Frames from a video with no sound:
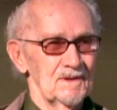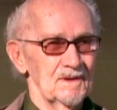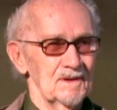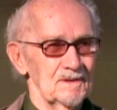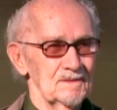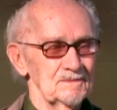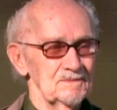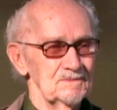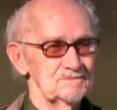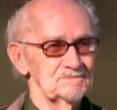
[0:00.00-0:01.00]

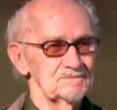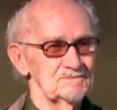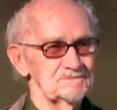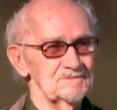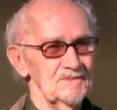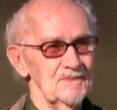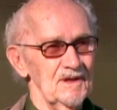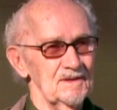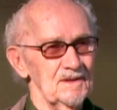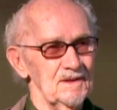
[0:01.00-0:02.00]

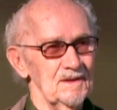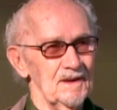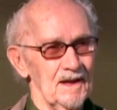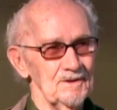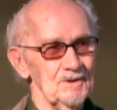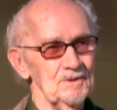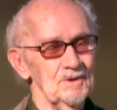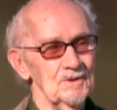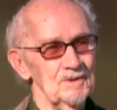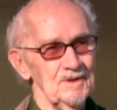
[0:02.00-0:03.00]
And I do
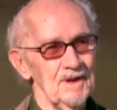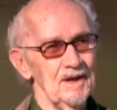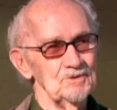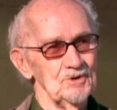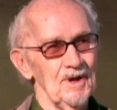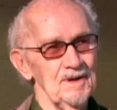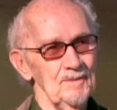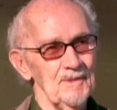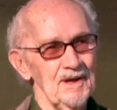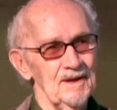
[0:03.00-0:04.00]
know that I shot
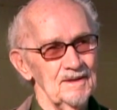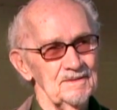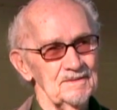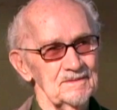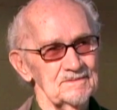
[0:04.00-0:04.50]
him down.